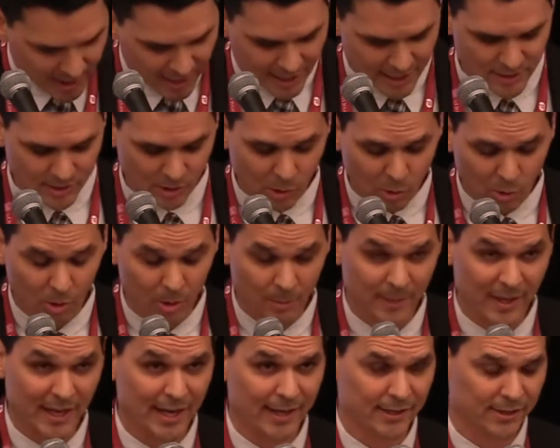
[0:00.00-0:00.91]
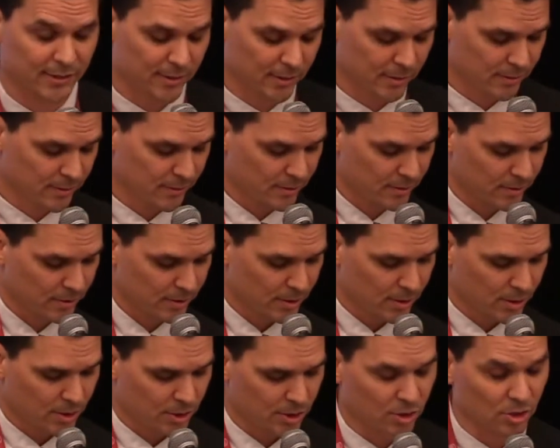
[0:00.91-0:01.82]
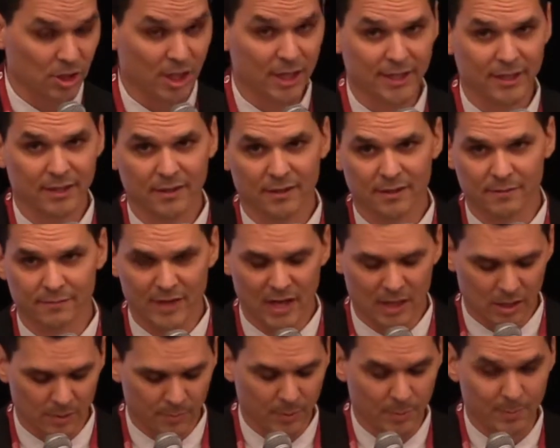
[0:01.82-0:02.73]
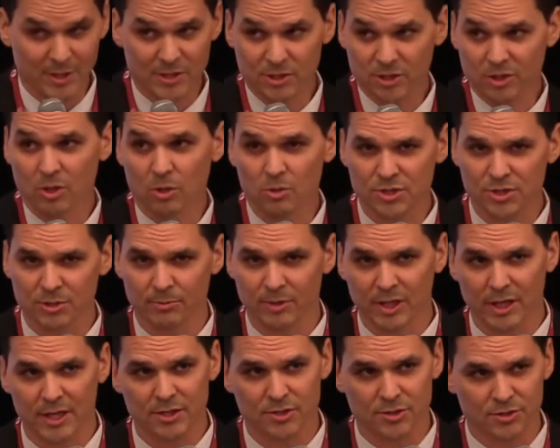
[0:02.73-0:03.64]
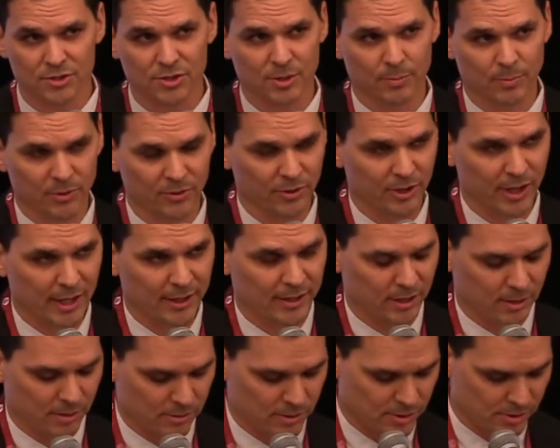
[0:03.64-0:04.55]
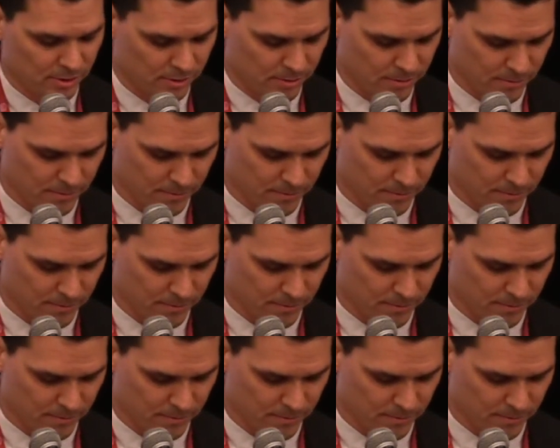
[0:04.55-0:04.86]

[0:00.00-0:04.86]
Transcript: As a quarterback, you're lucky to develop a much closer relationship with your head coach.